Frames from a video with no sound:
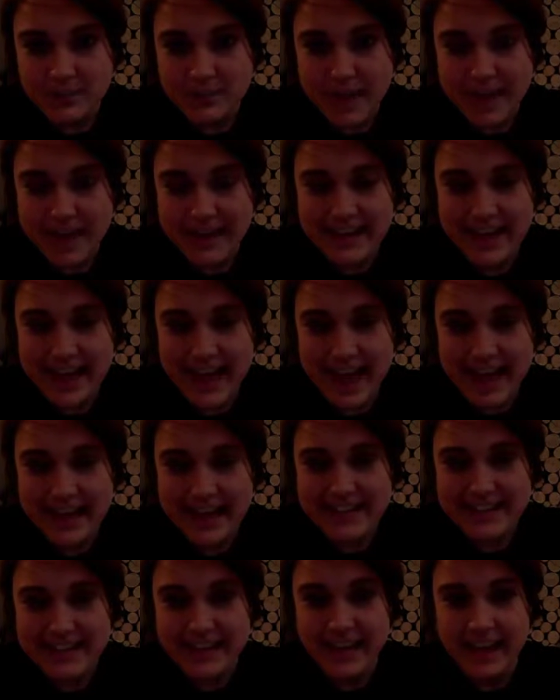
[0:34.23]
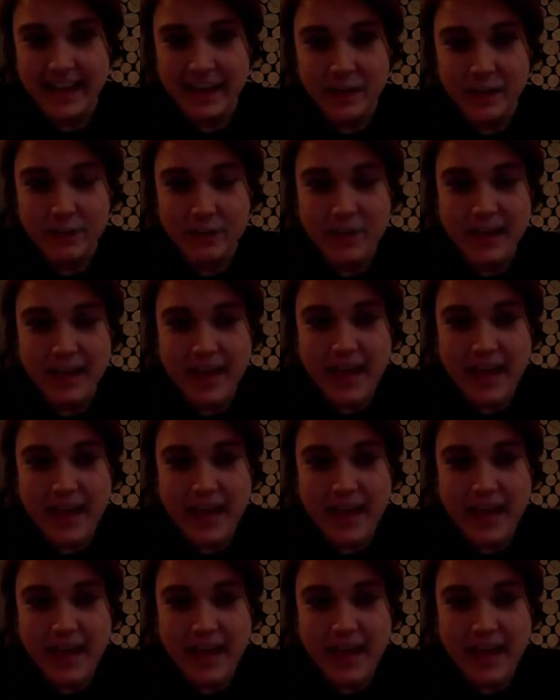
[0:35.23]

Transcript: Ben and Gel.